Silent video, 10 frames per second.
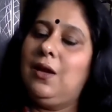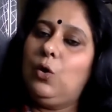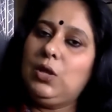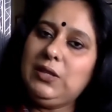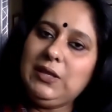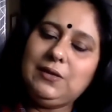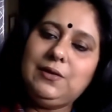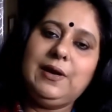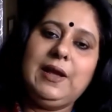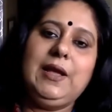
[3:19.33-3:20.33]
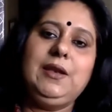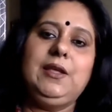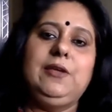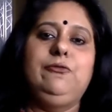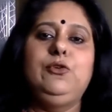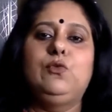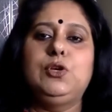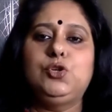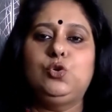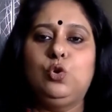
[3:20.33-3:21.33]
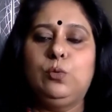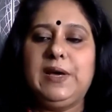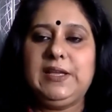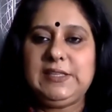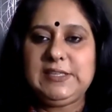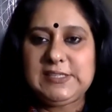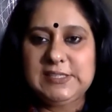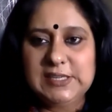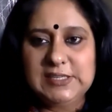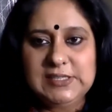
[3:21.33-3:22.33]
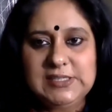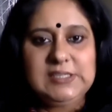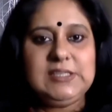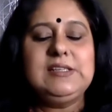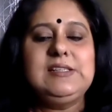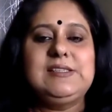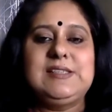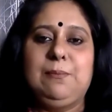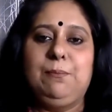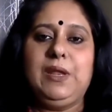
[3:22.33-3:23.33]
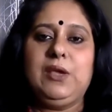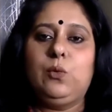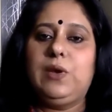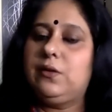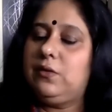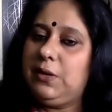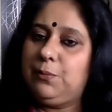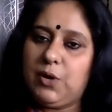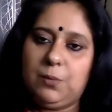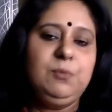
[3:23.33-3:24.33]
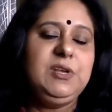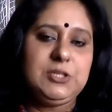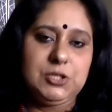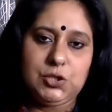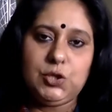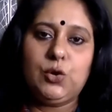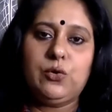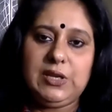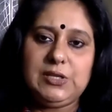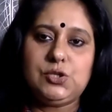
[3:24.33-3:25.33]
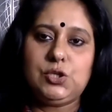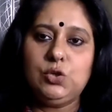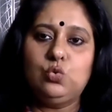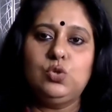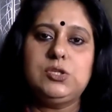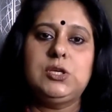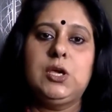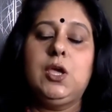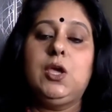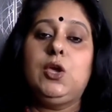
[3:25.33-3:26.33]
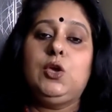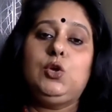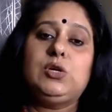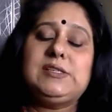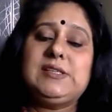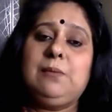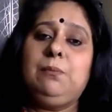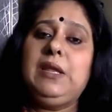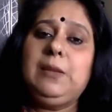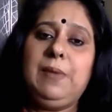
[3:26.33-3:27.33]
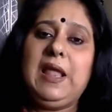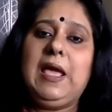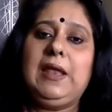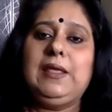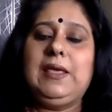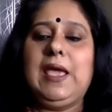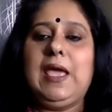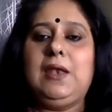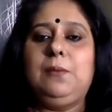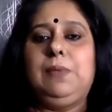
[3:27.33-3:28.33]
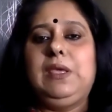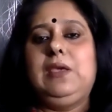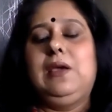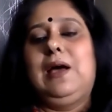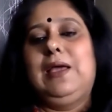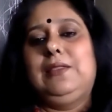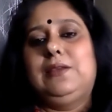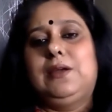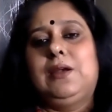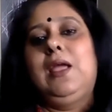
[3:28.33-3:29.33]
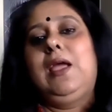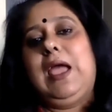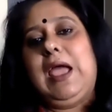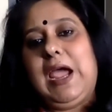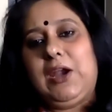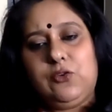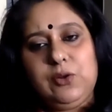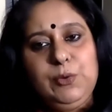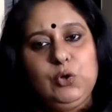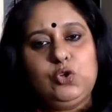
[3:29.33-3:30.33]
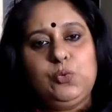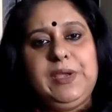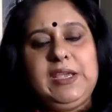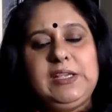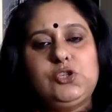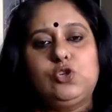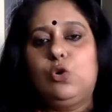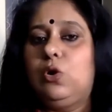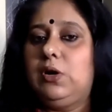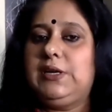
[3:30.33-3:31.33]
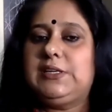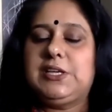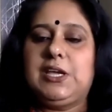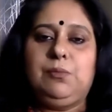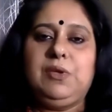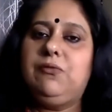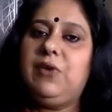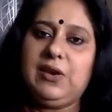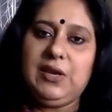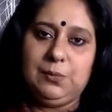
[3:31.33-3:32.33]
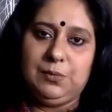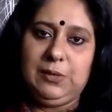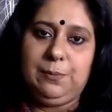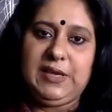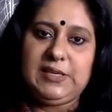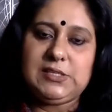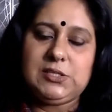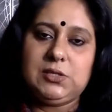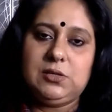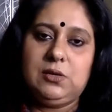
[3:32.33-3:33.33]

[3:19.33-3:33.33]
On the other hand, if you want to go by the statistical sampling where the probability theory is used, your sampling plan can be either attribute-based or it can be variable-based.